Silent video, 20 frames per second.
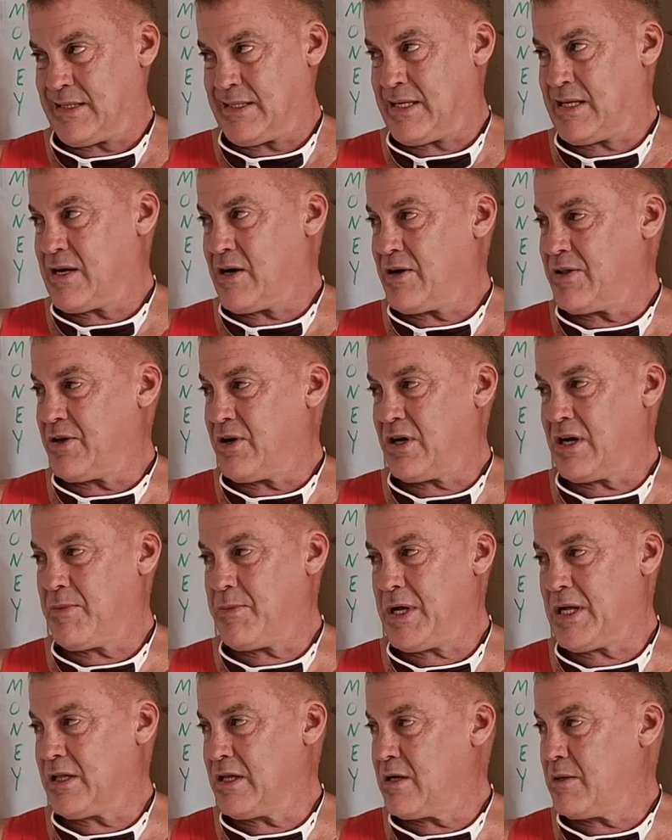you know, they're going
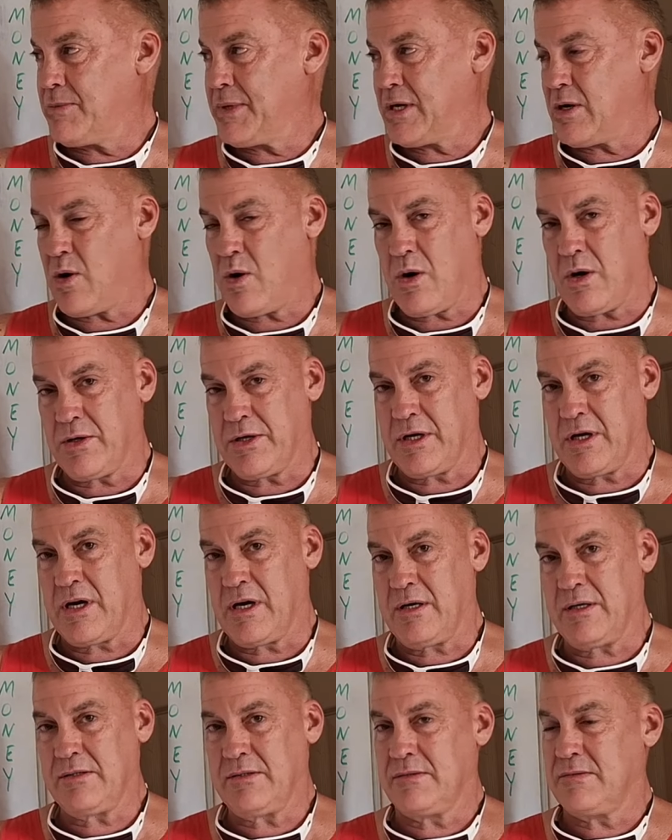to be a little bit
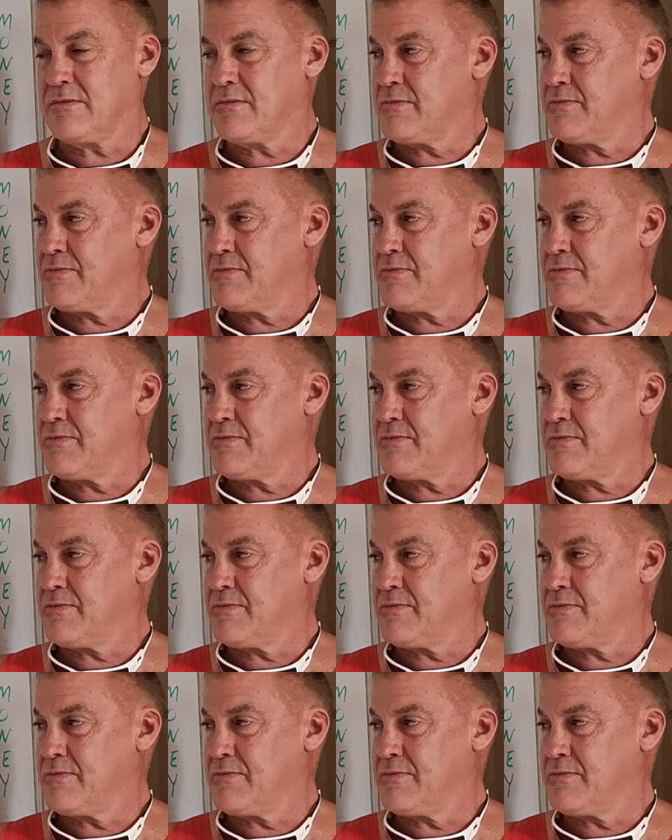older.